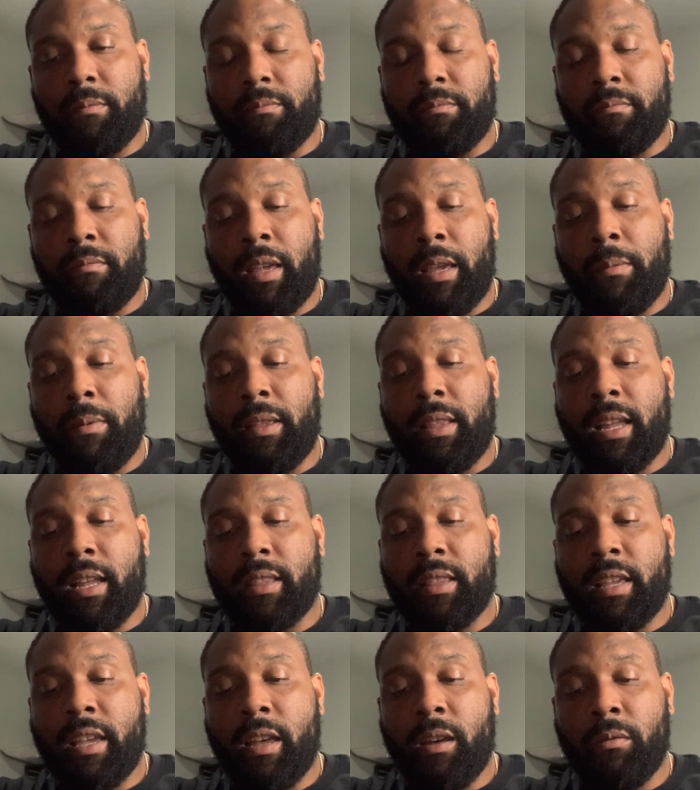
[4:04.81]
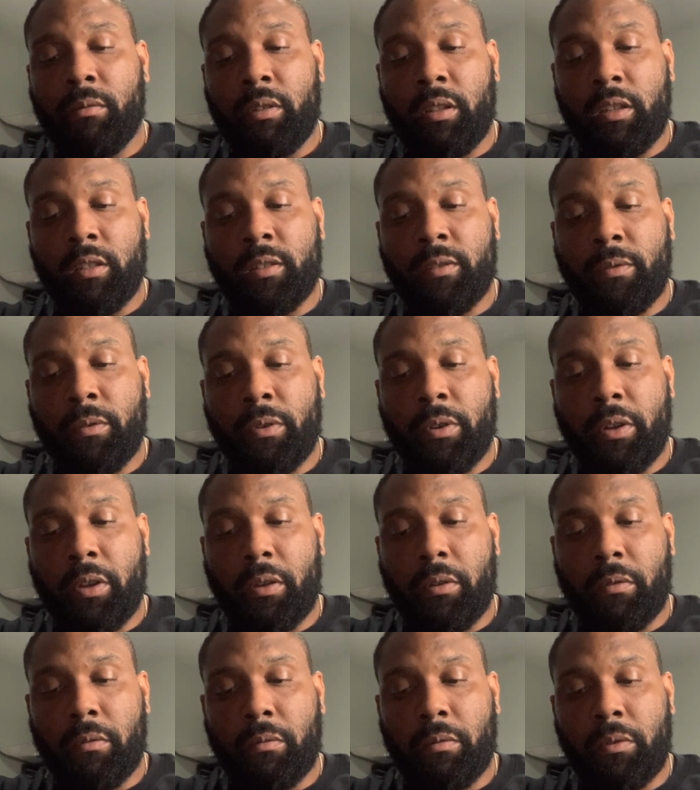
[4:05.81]
maybe not the healthiest for
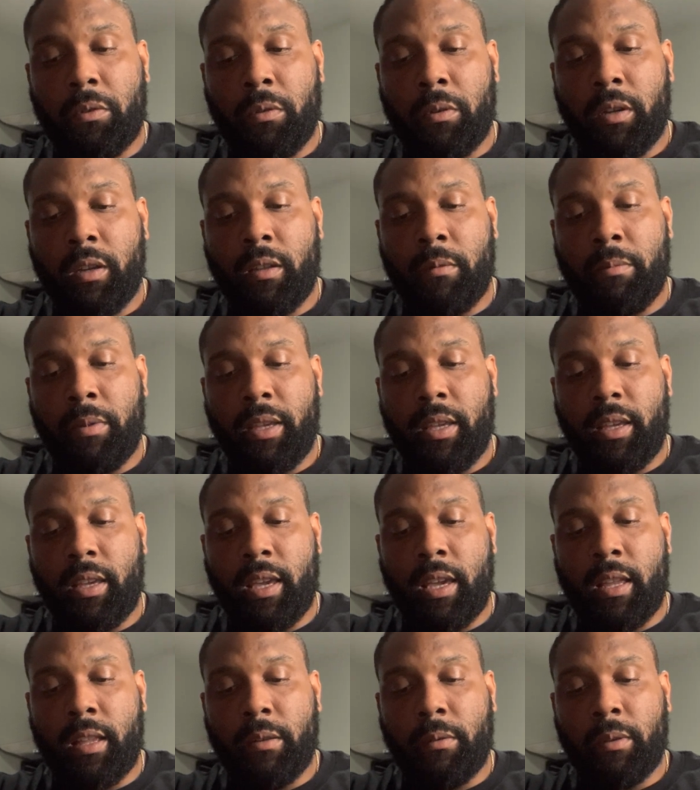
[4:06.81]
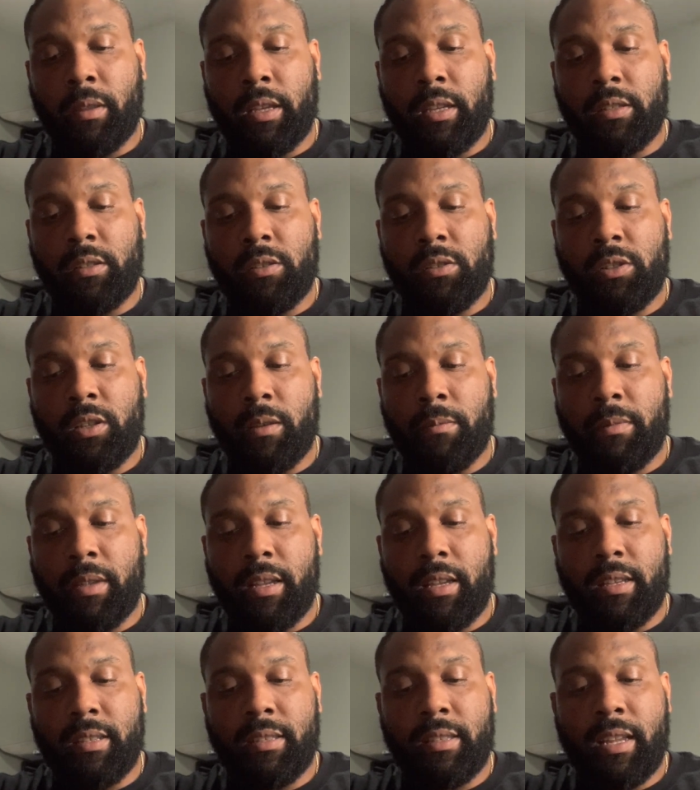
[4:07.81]
you. You could be in a relationship that
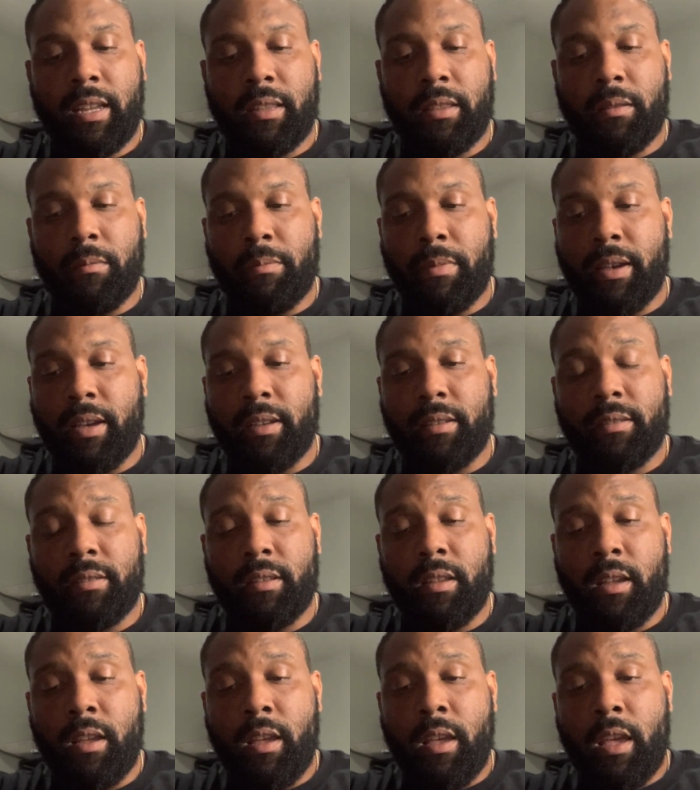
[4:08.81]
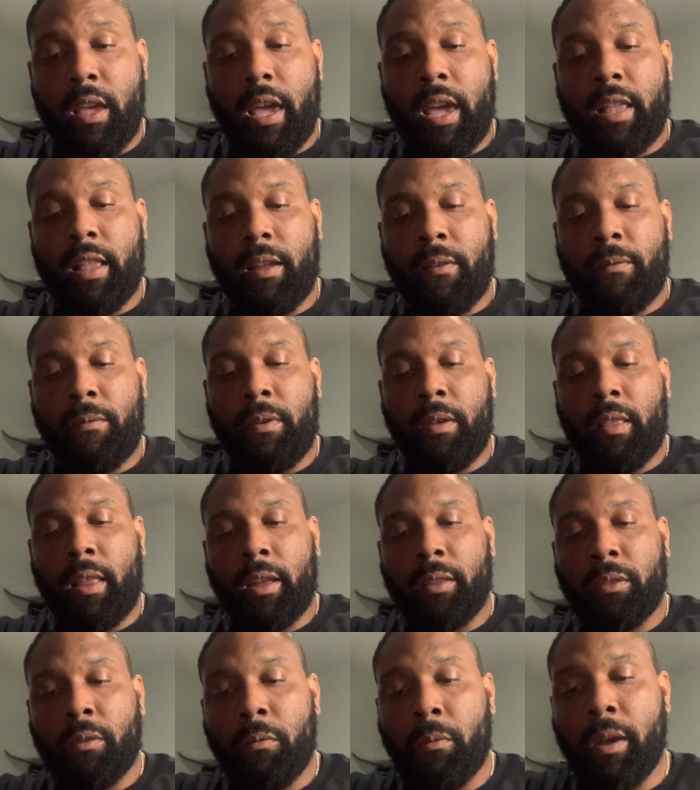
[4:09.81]
is not the best. And I feel
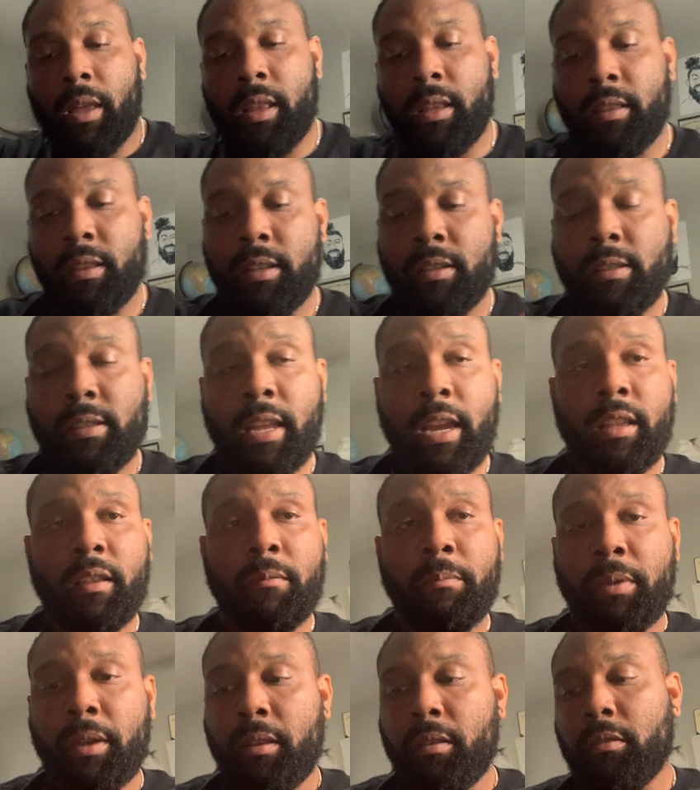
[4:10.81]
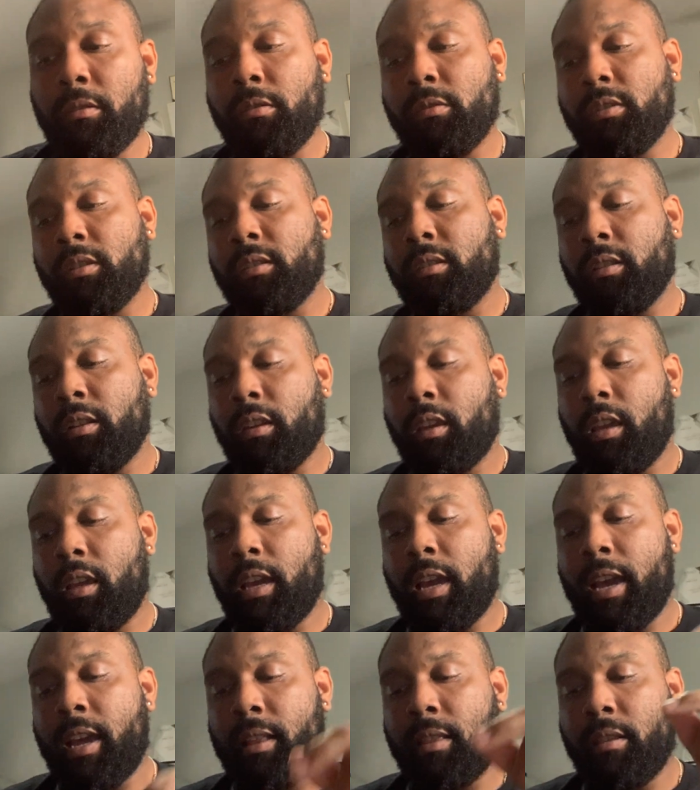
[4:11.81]
like the way that this Nine of Pentacles is looking
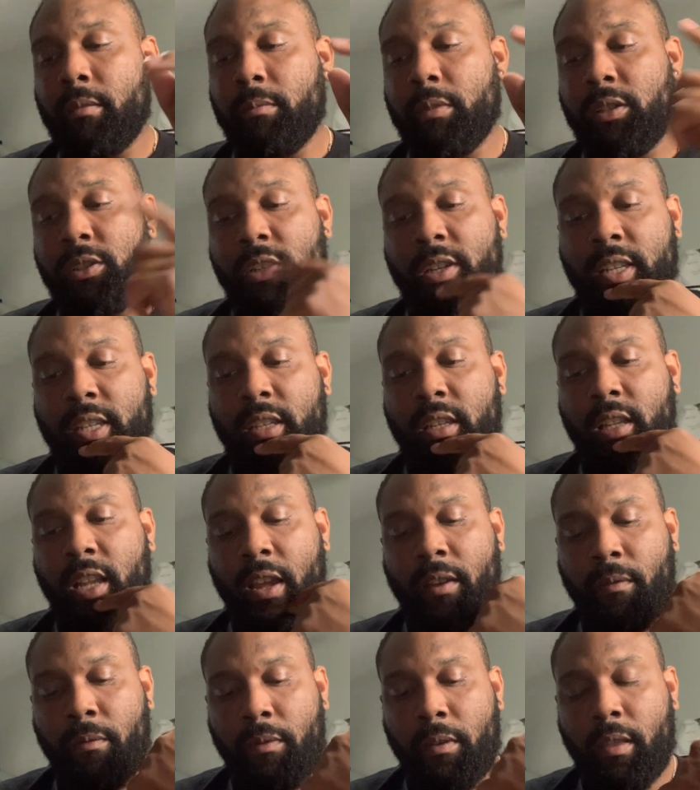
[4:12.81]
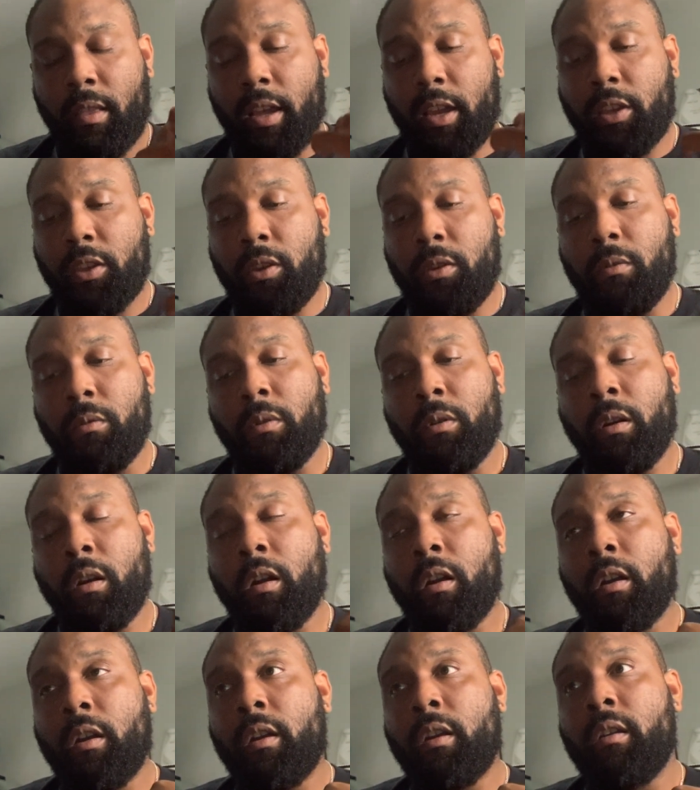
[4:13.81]
at the Magician, I feel like you
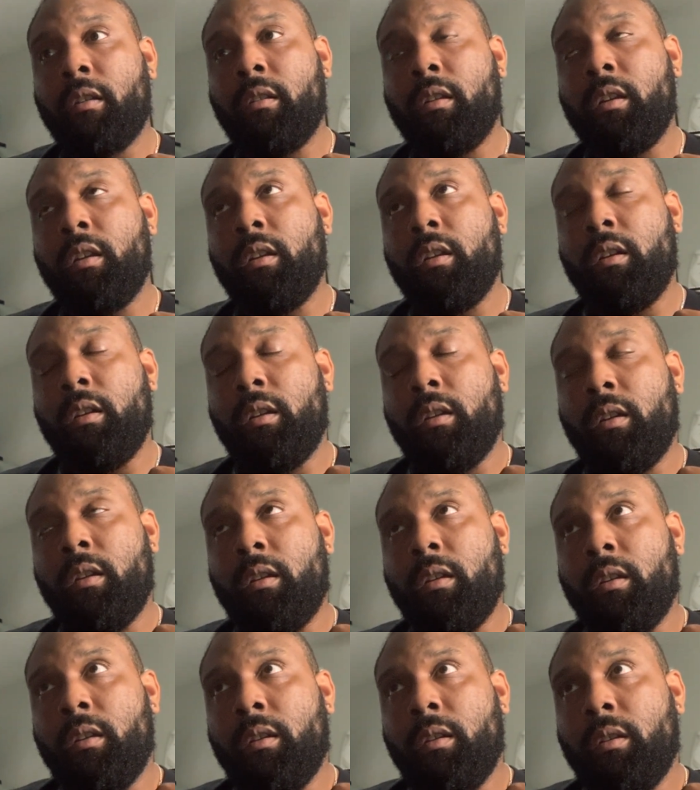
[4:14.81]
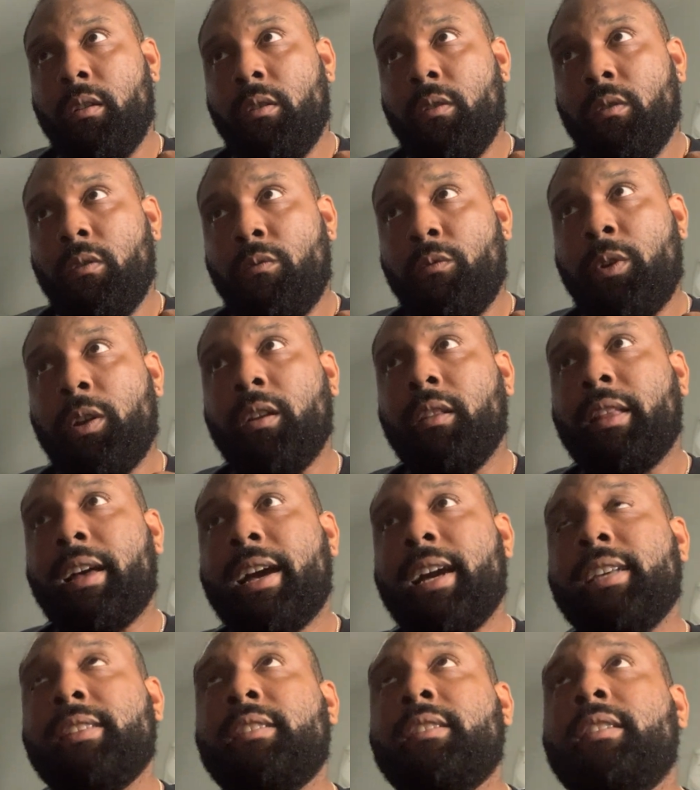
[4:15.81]
are
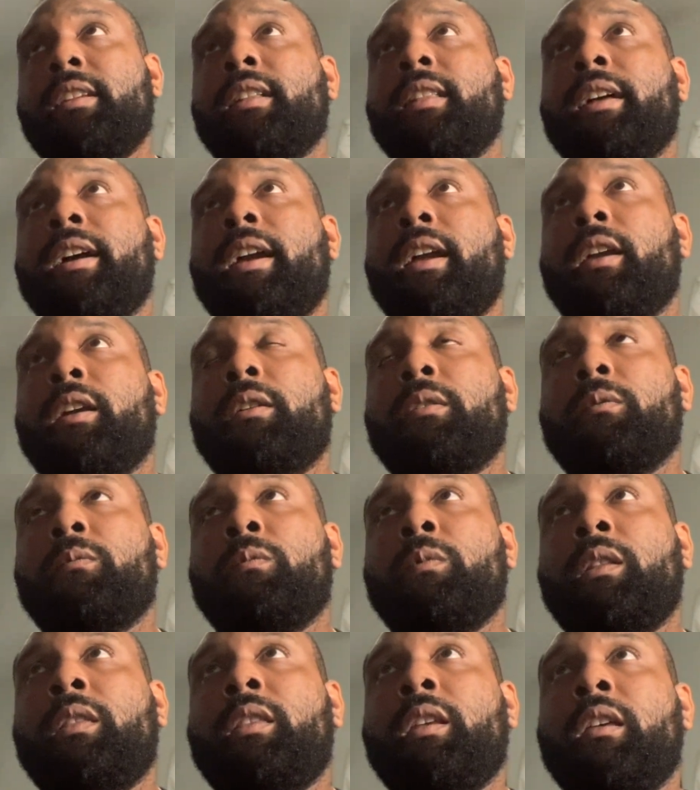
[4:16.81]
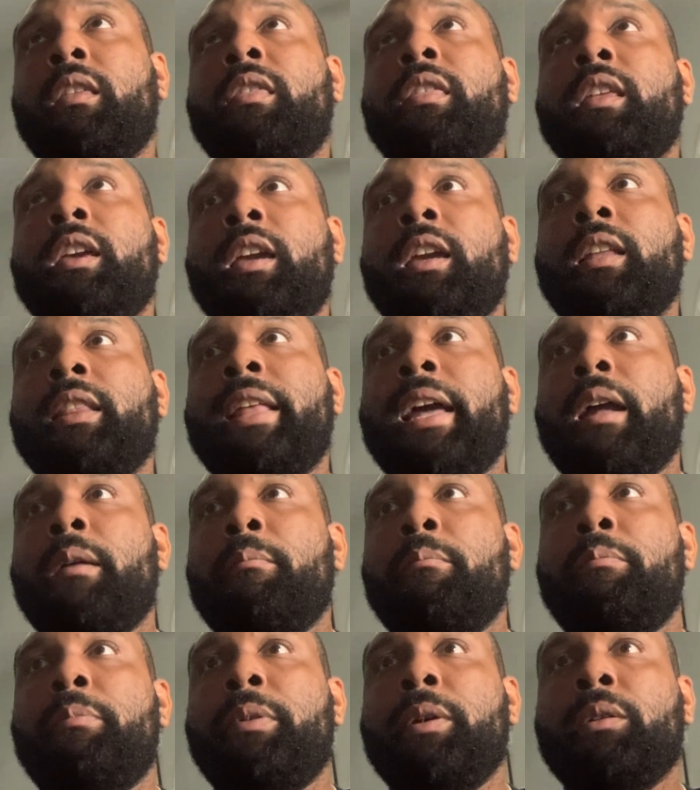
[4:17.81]
realizing that like with the thing
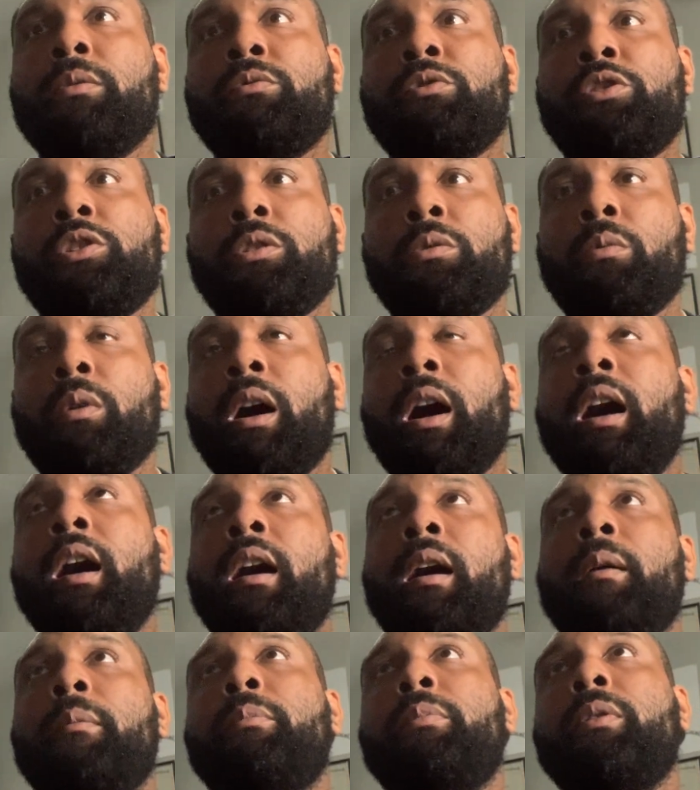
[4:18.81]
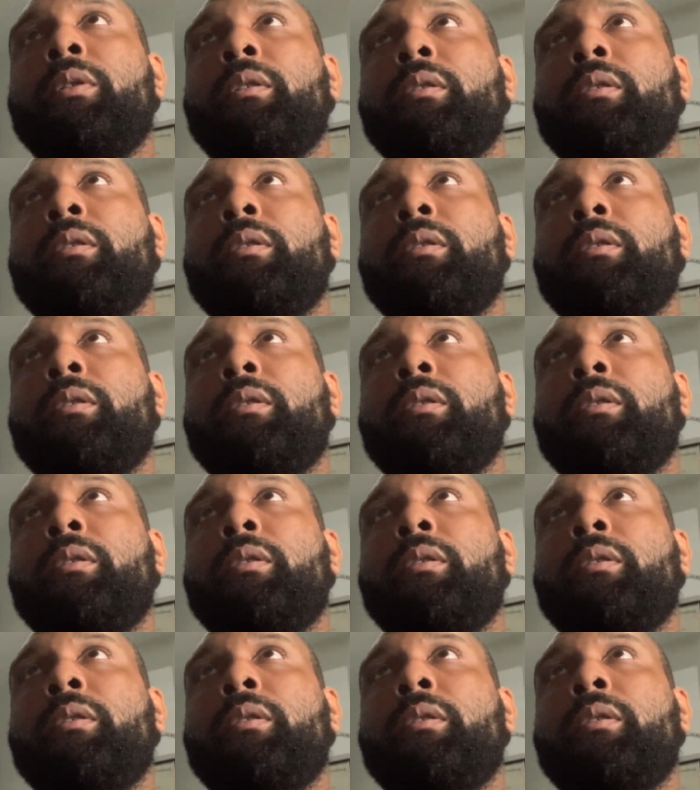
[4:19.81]
that built you up,